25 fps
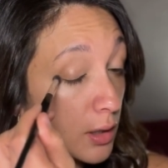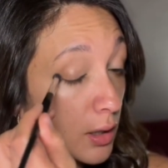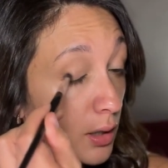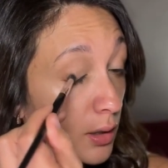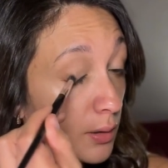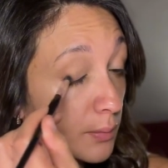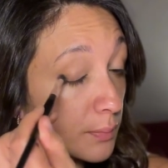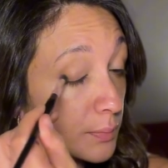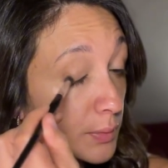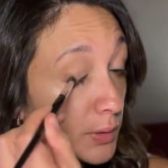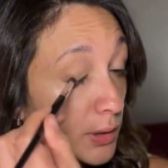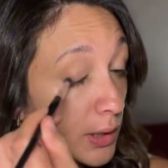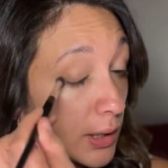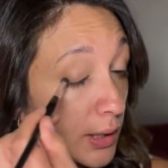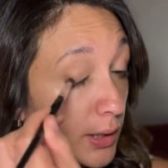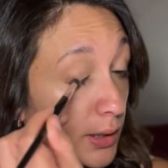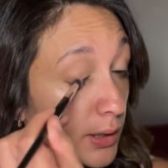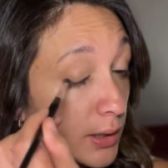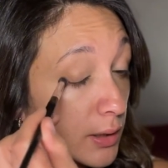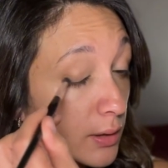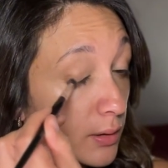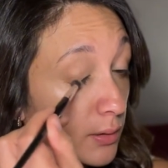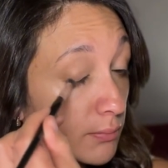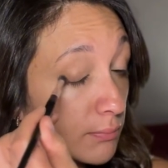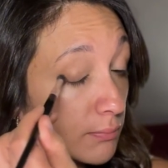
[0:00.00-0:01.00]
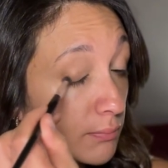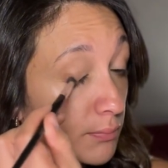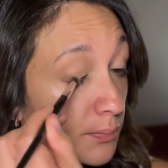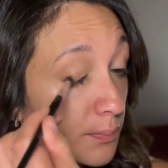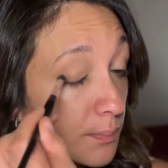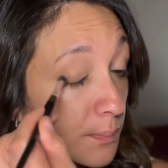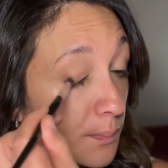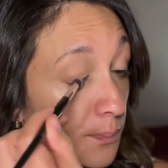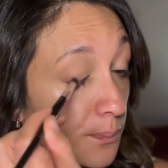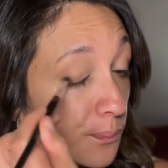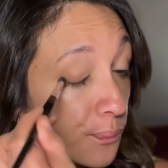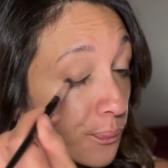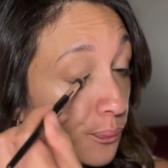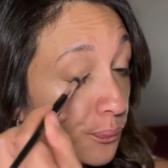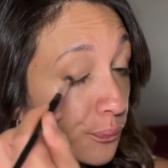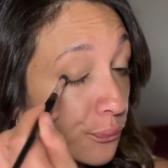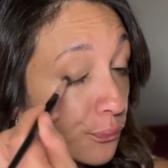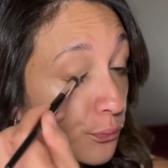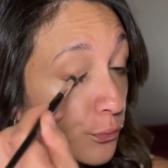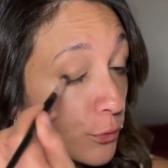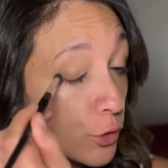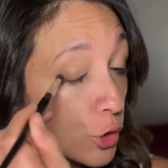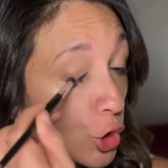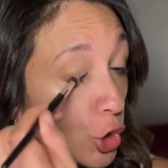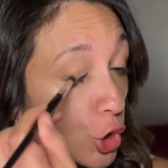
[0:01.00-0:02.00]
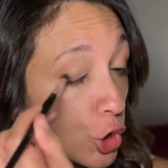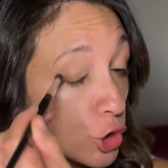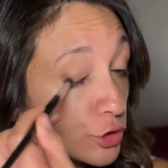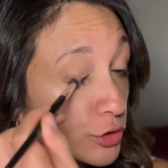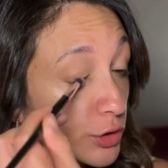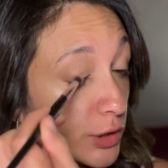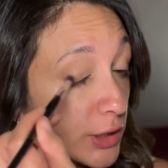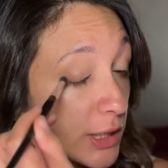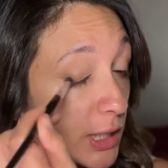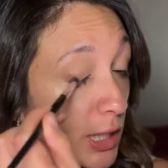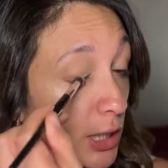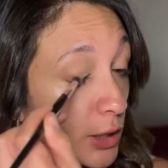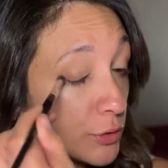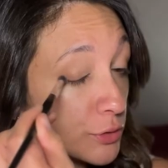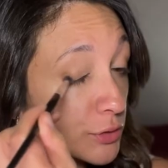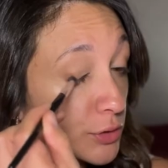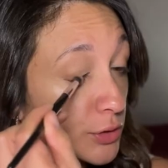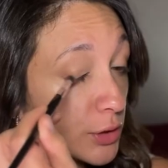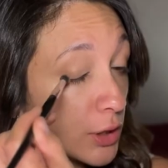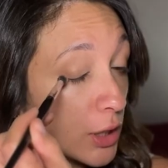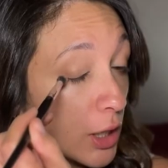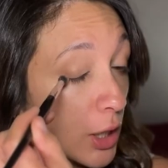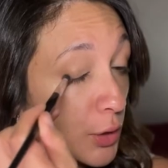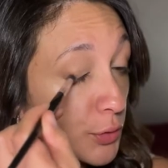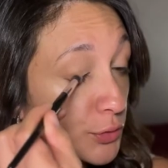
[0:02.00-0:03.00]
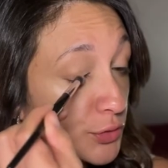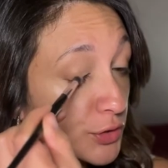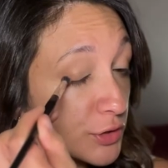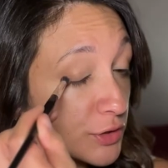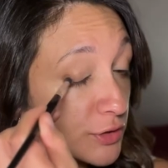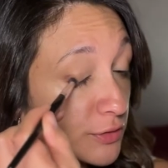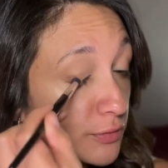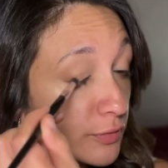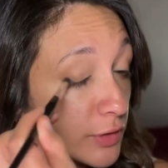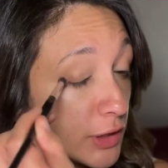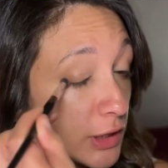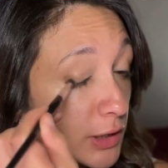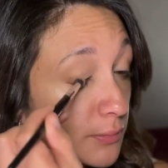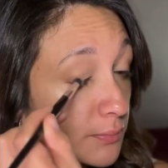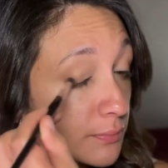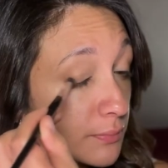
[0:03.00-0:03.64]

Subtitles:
applying on the outer V.